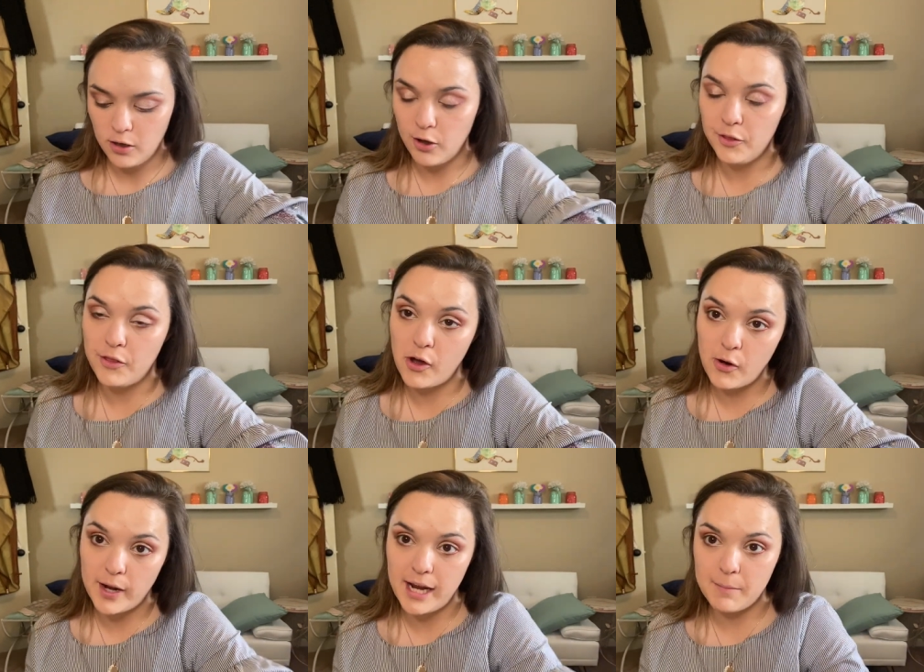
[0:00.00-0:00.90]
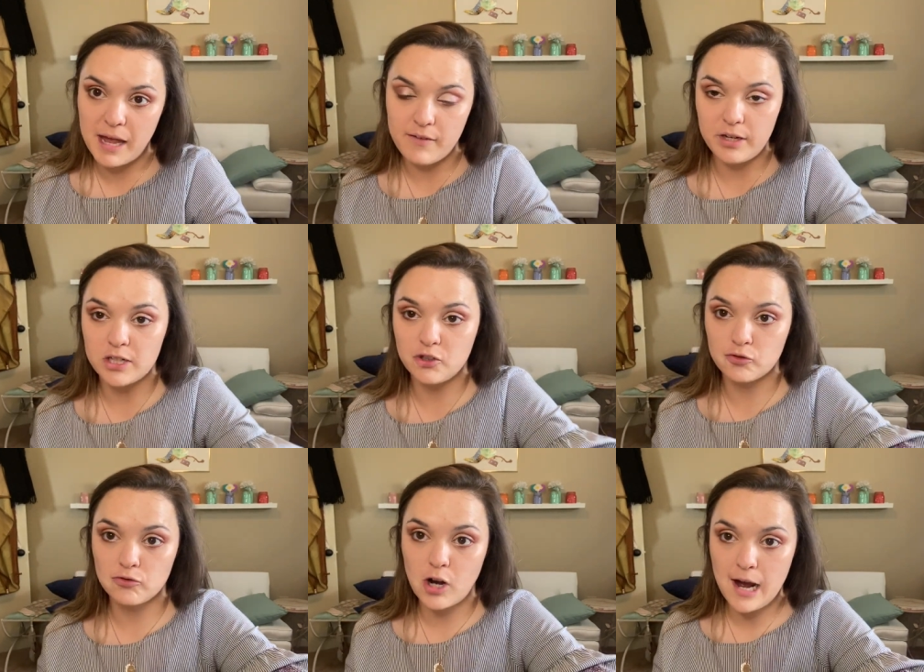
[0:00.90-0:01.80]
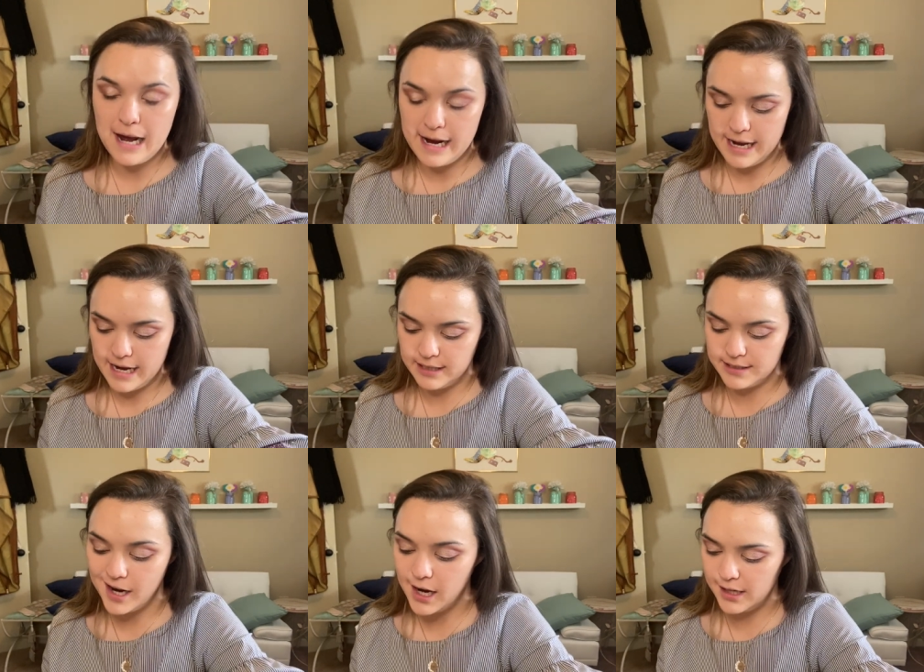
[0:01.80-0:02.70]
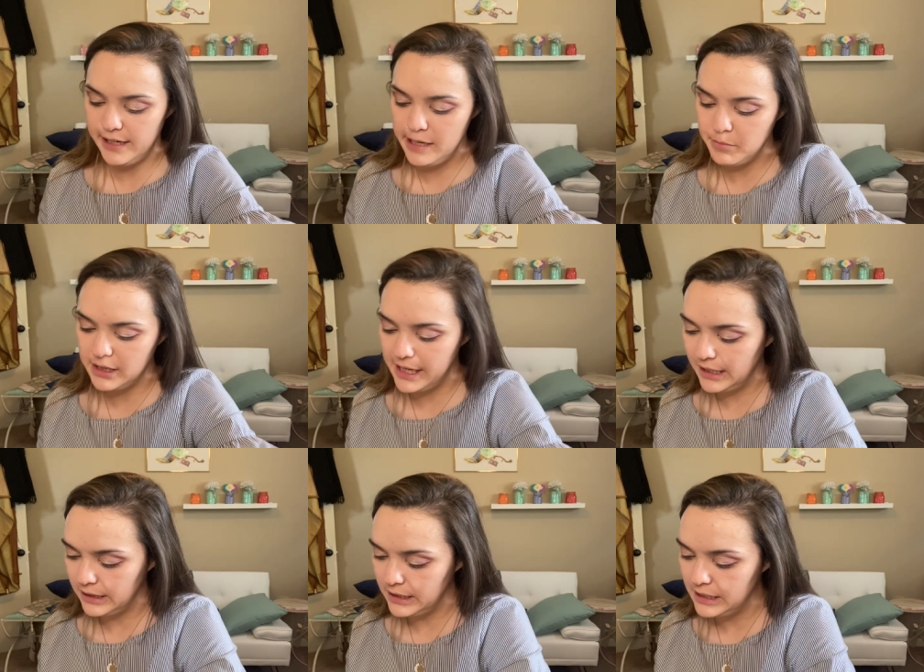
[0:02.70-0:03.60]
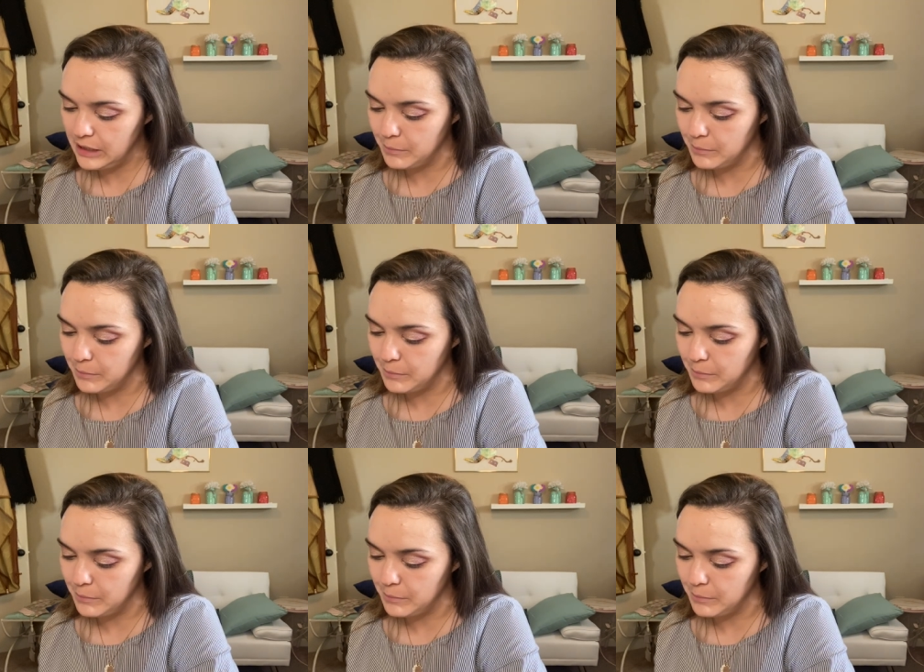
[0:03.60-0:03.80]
Although I am having a dry time lately,